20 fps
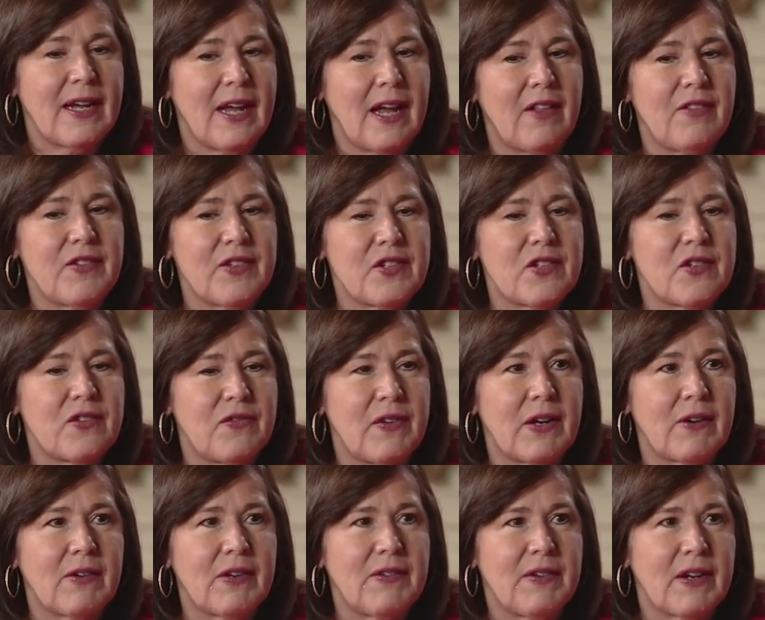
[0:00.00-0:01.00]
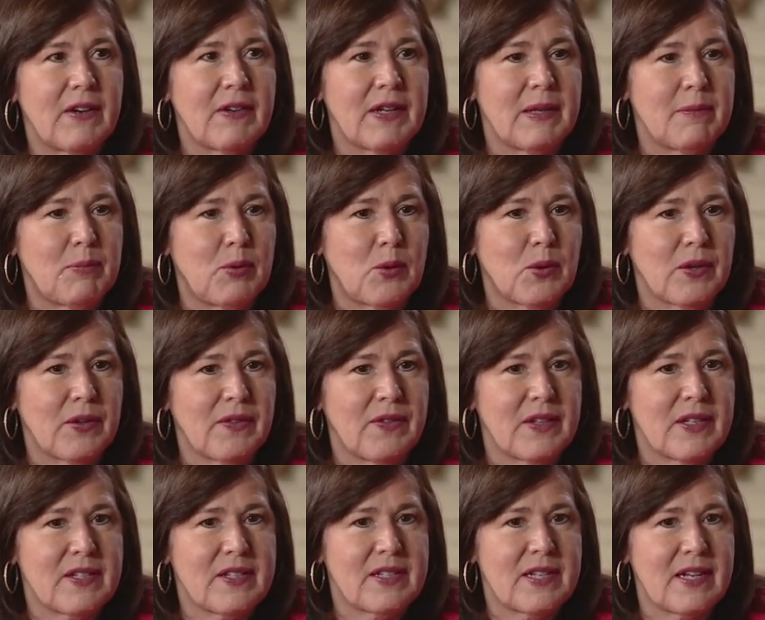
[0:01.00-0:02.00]
And this is very, very important.
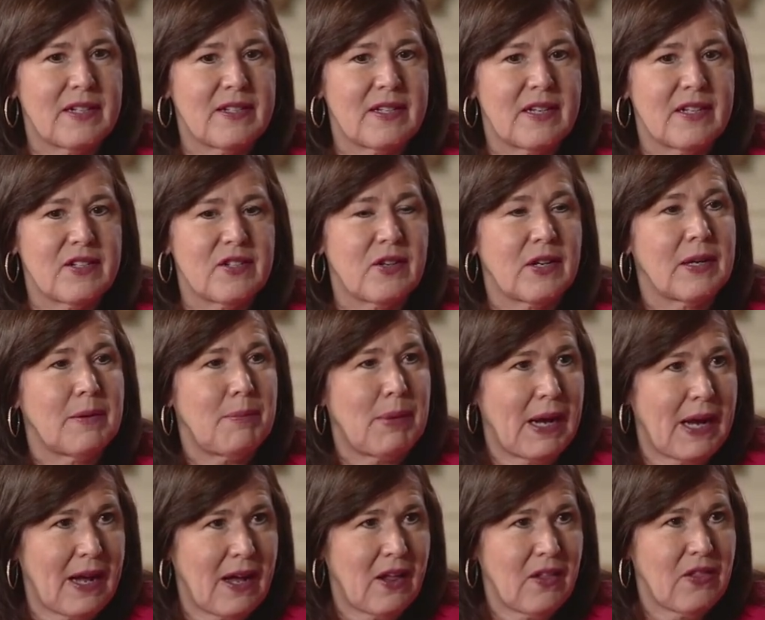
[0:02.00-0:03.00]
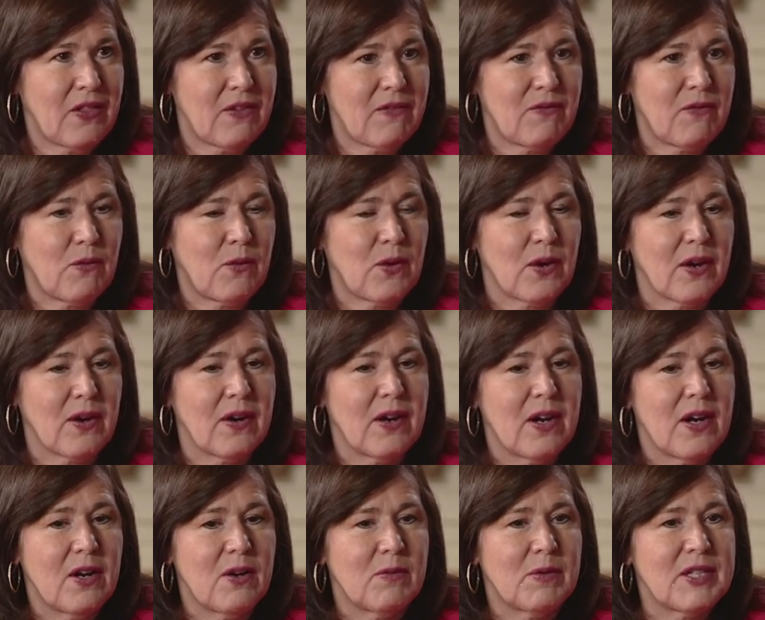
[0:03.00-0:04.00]
This sets us on a path for
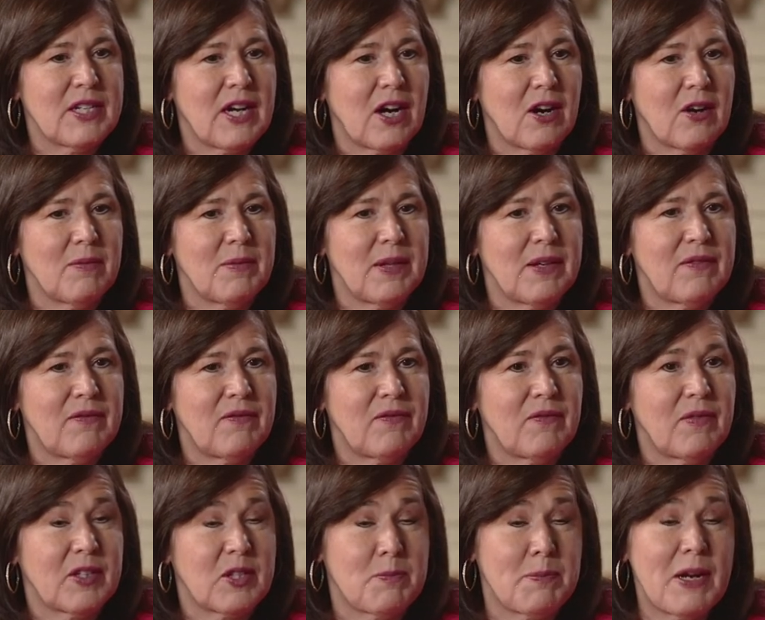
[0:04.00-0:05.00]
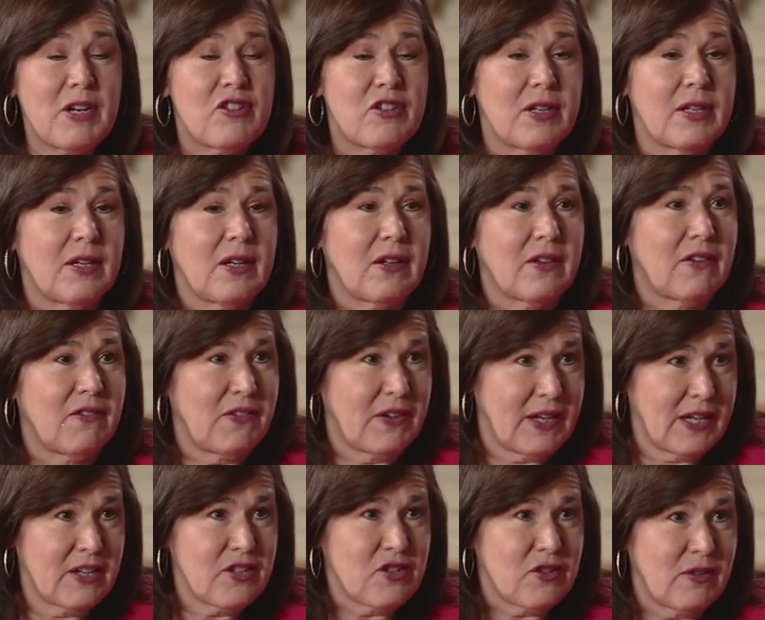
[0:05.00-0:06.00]
retirement, especially on the
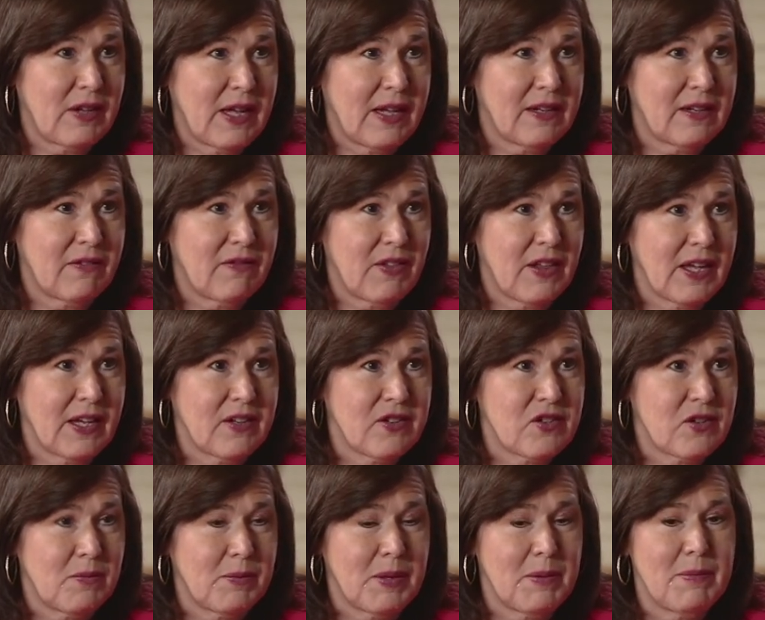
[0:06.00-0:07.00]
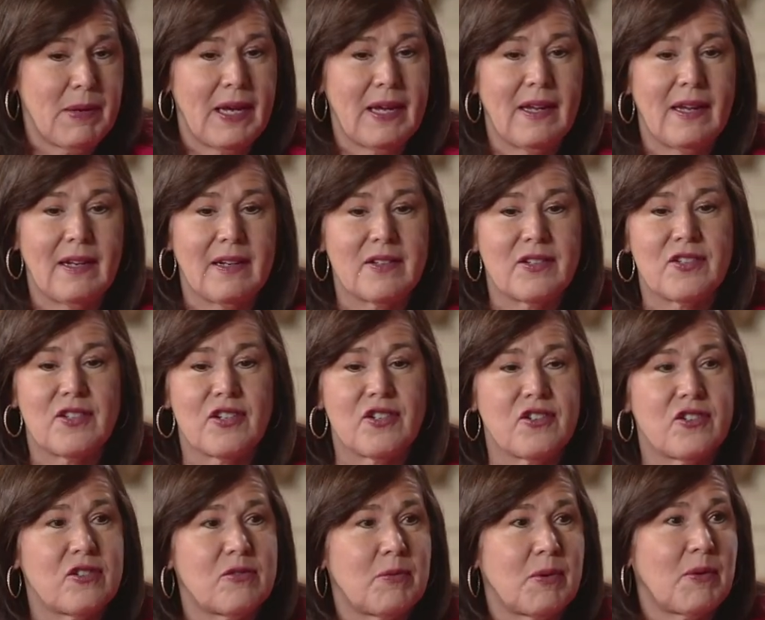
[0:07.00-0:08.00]
financial end of things. You'll be making
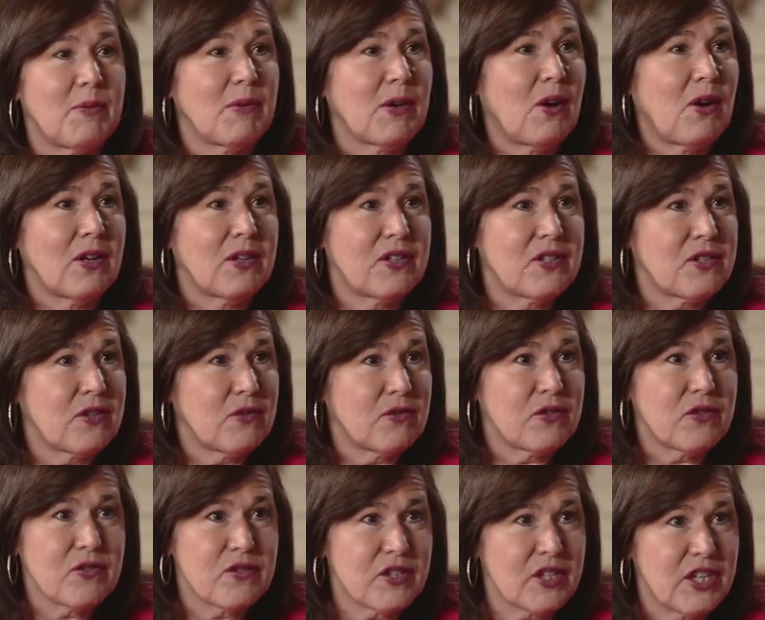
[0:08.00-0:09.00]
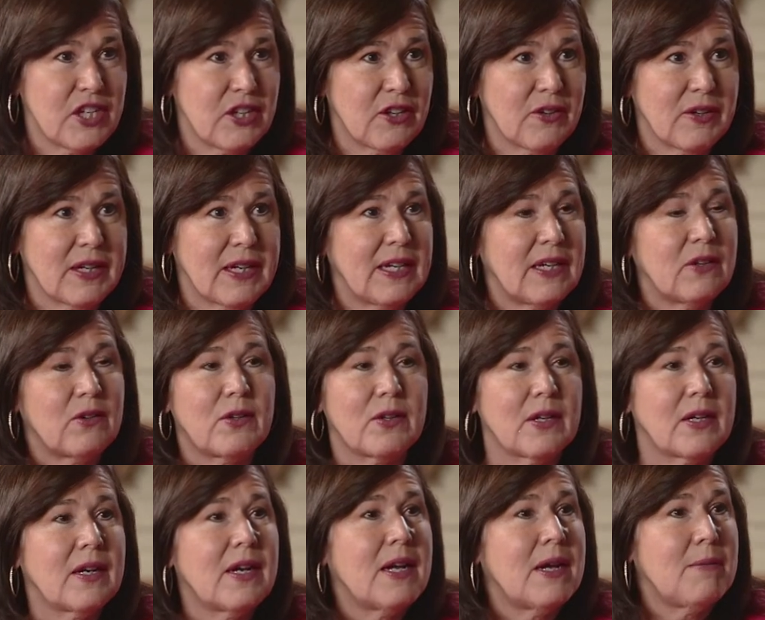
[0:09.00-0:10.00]
decisions with regard to Social Security
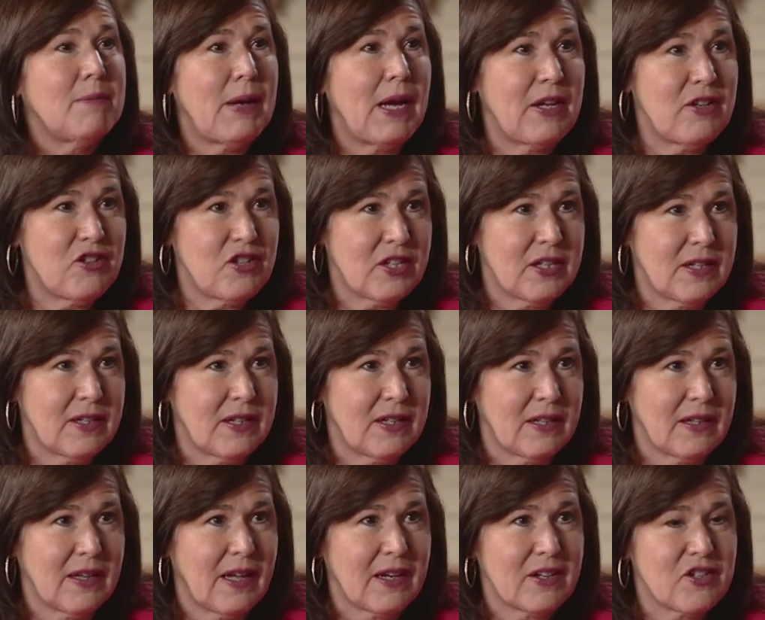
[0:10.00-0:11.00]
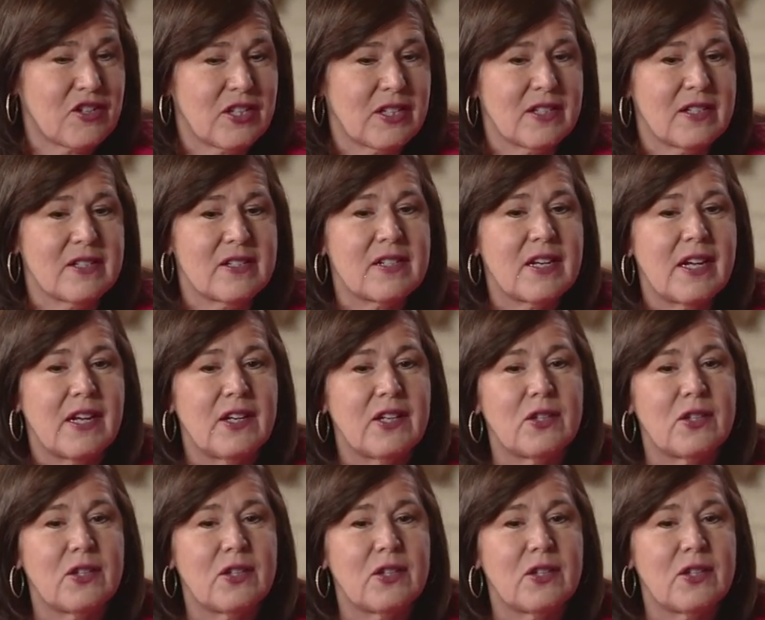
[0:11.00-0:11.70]
or pension elections.